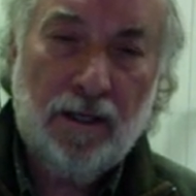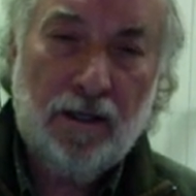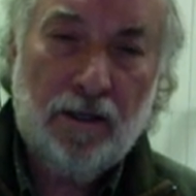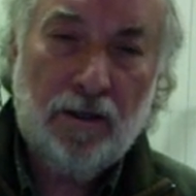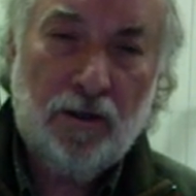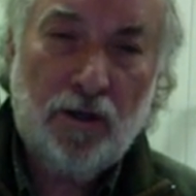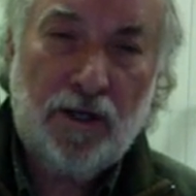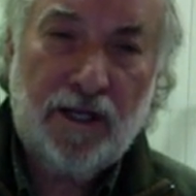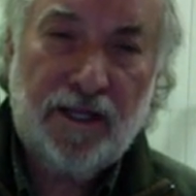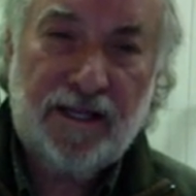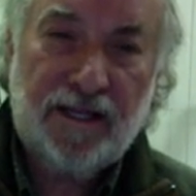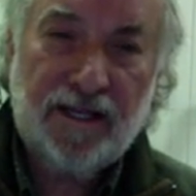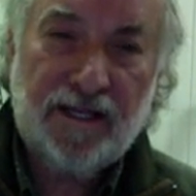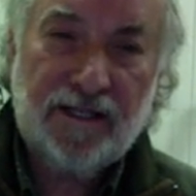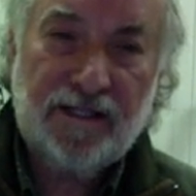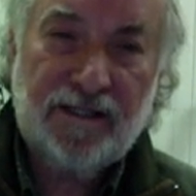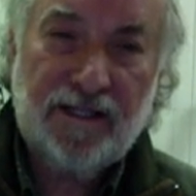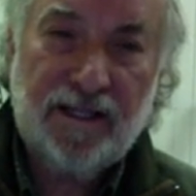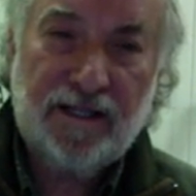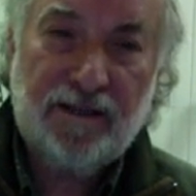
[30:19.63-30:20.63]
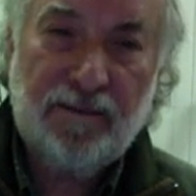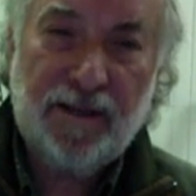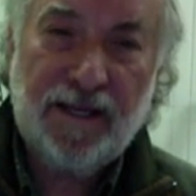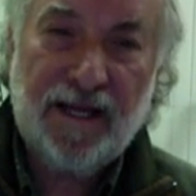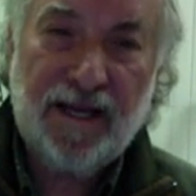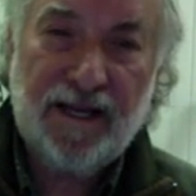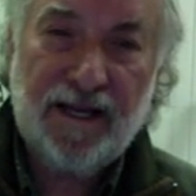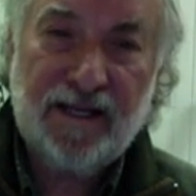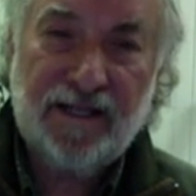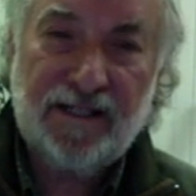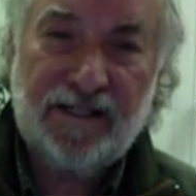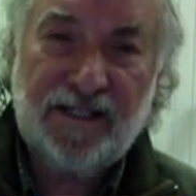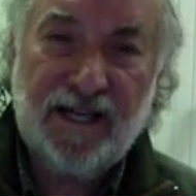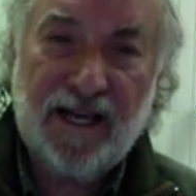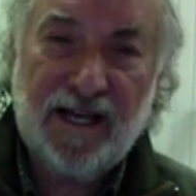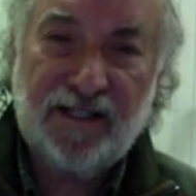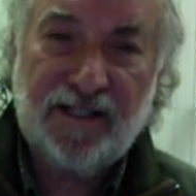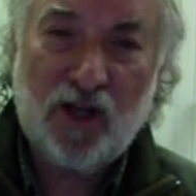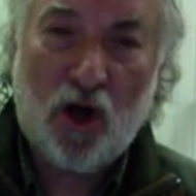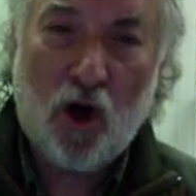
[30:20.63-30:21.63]
Look at this at the beginning. It
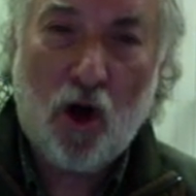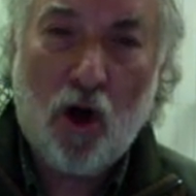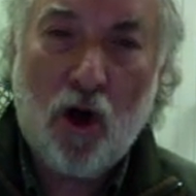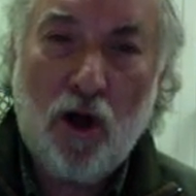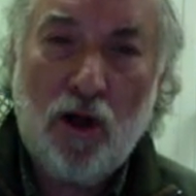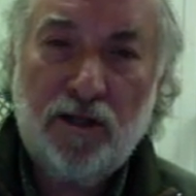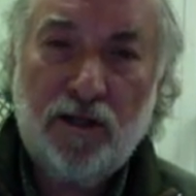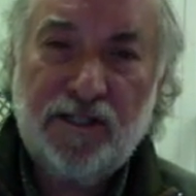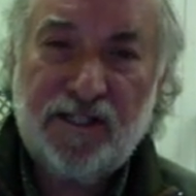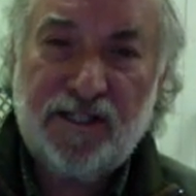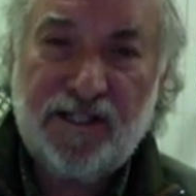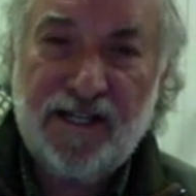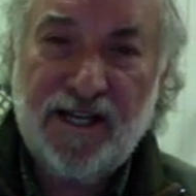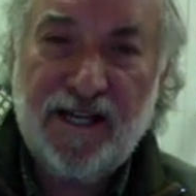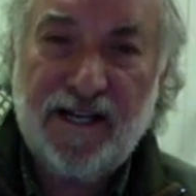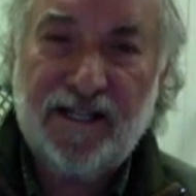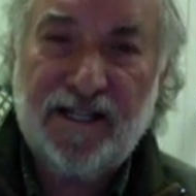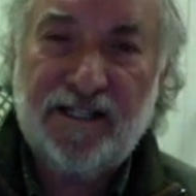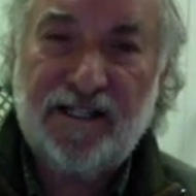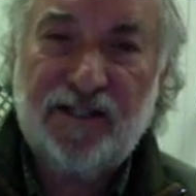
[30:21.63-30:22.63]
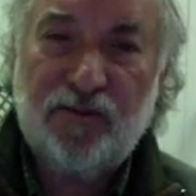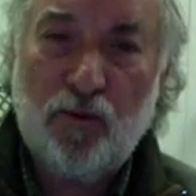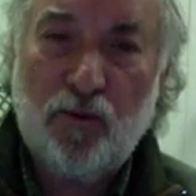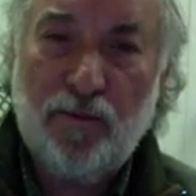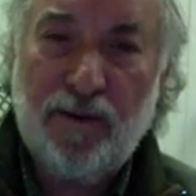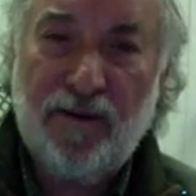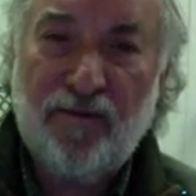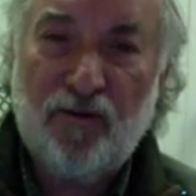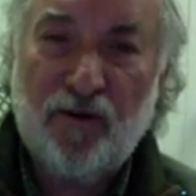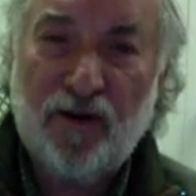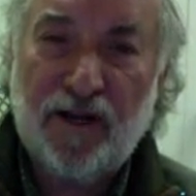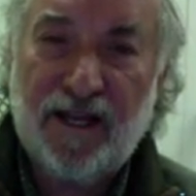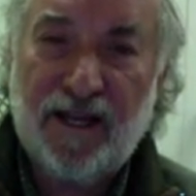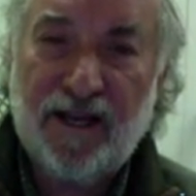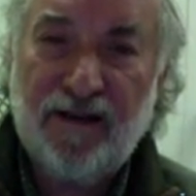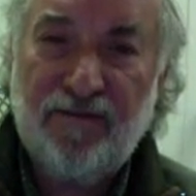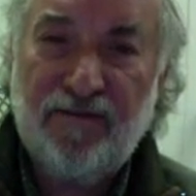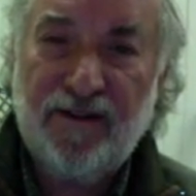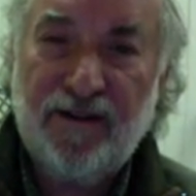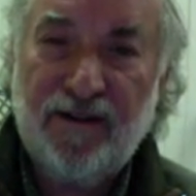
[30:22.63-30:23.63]
says, all sins will be
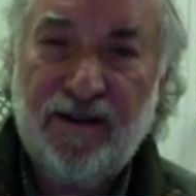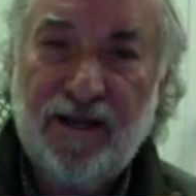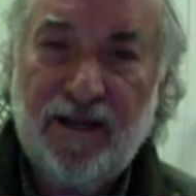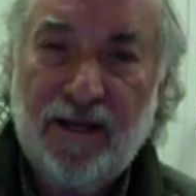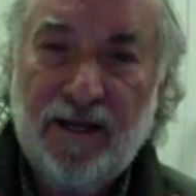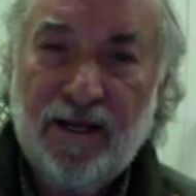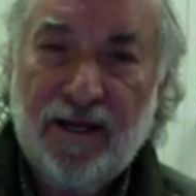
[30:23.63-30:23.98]
forgiven